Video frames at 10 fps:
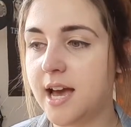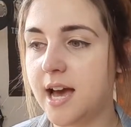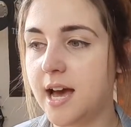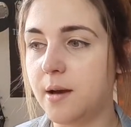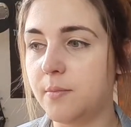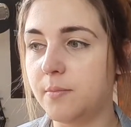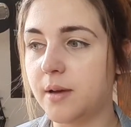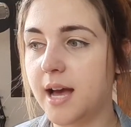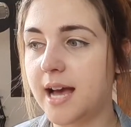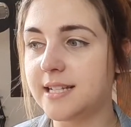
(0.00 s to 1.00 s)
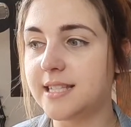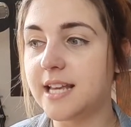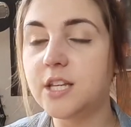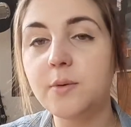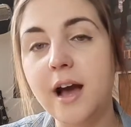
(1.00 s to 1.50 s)
And
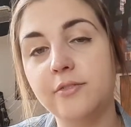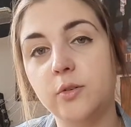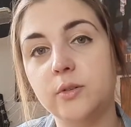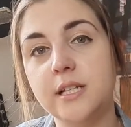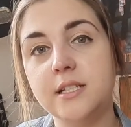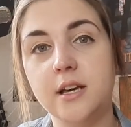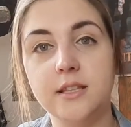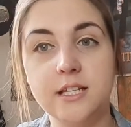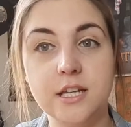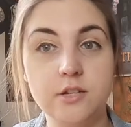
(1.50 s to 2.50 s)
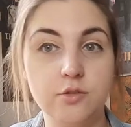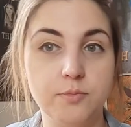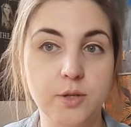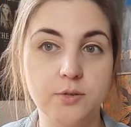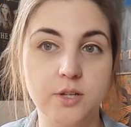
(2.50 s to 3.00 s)
then you have all these other
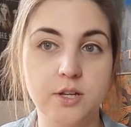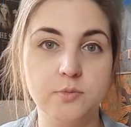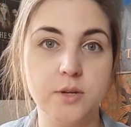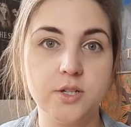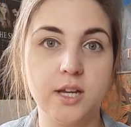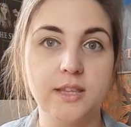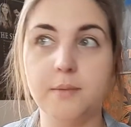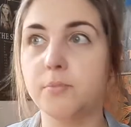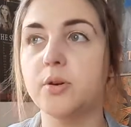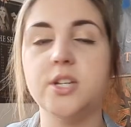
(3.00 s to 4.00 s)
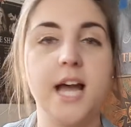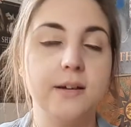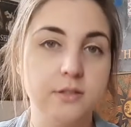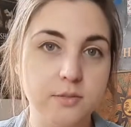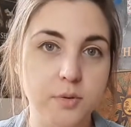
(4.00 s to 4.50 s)
distributors which can then push it
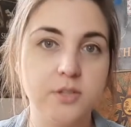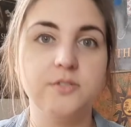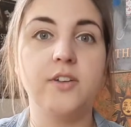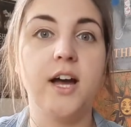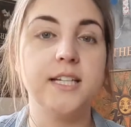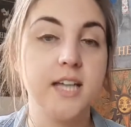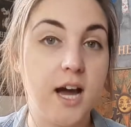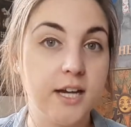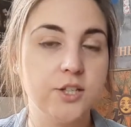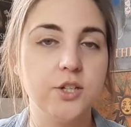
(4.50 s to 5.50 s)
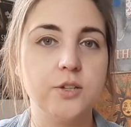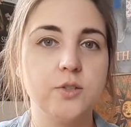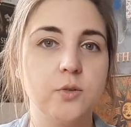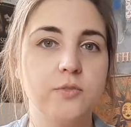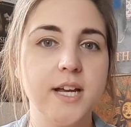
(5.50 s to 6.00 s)
out to Spotify, to
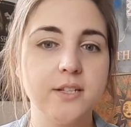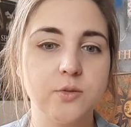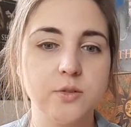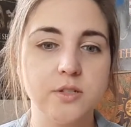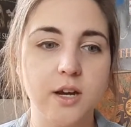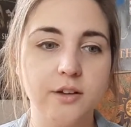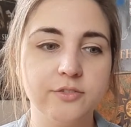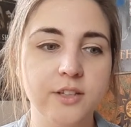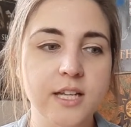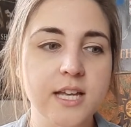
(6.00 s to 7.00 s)
iTunes, all of that sort of stuff.